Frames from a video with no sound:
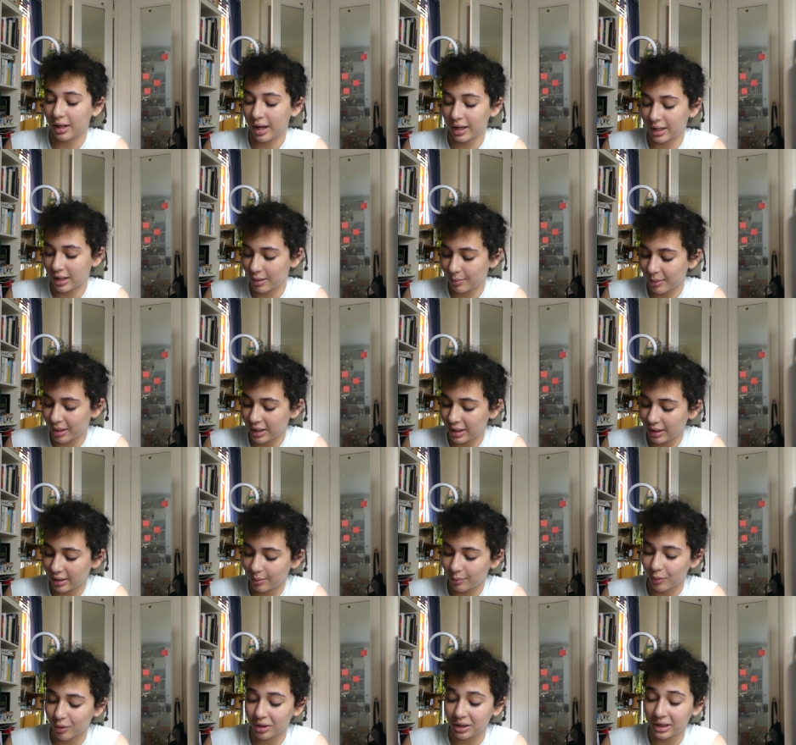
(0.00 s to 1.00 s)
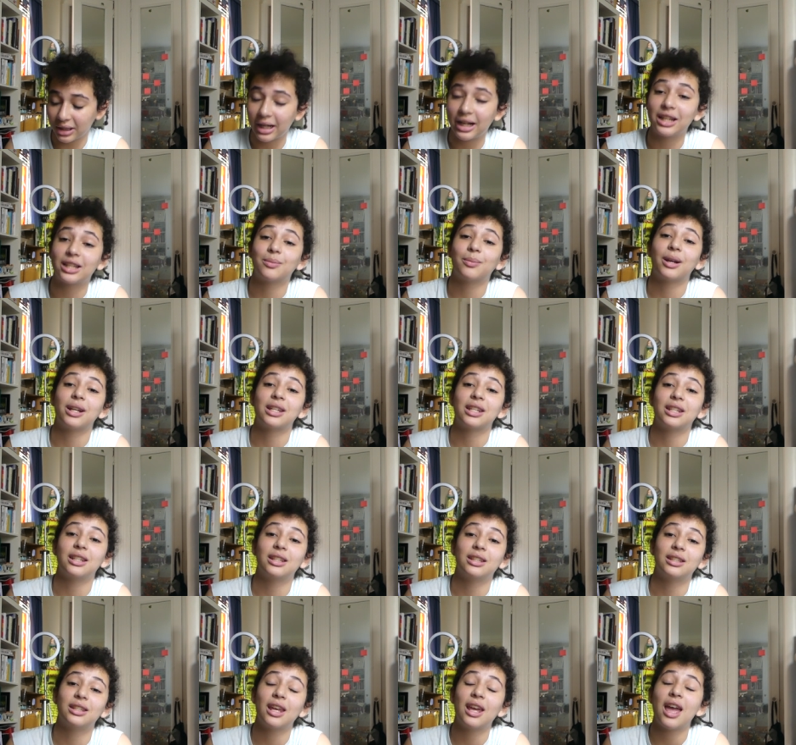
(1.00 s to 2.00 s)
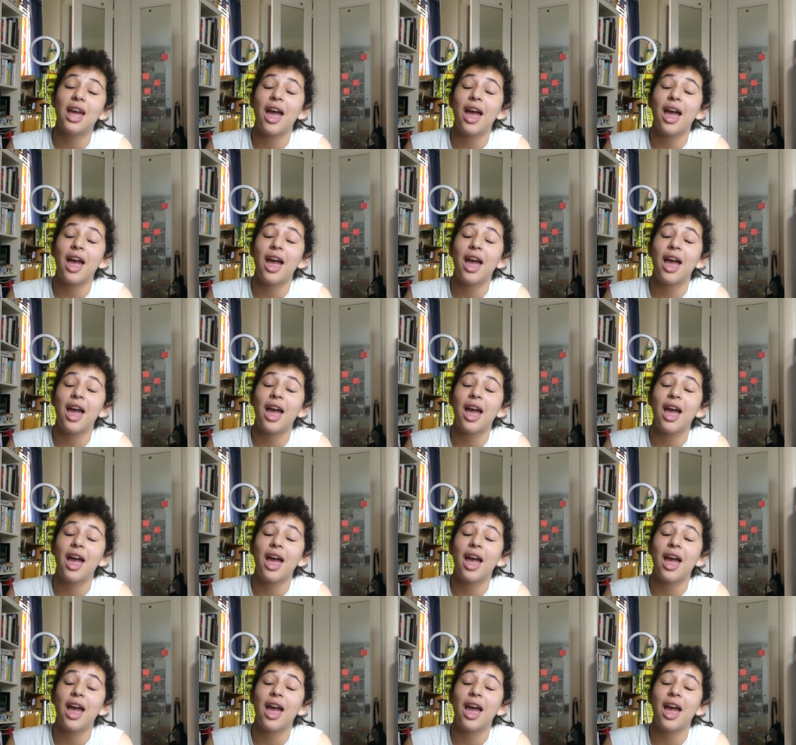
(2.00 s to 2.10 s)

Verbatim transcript: heat my knee in the morning and ice my knees